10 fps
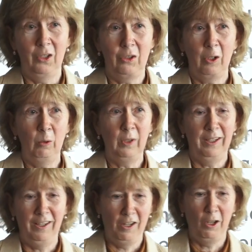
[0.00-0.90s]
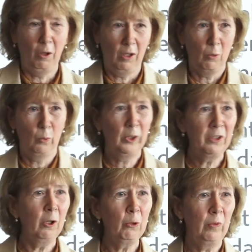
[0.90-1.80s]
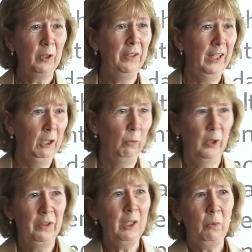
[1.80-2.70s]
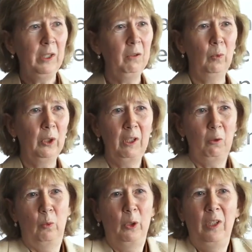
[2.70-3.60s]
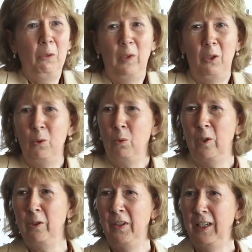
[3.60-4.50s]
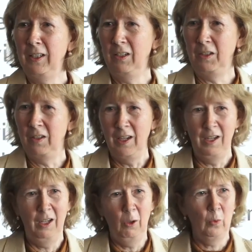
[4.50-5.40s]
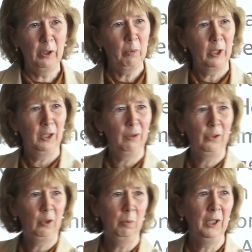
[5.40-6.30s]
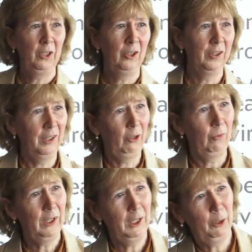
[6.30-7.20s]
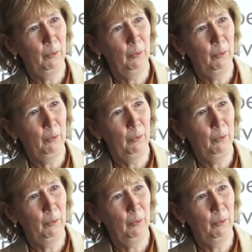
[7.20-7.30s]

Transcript: So what goes wrong there? What did we, what did, what did we do wrong there that one part of the commission is really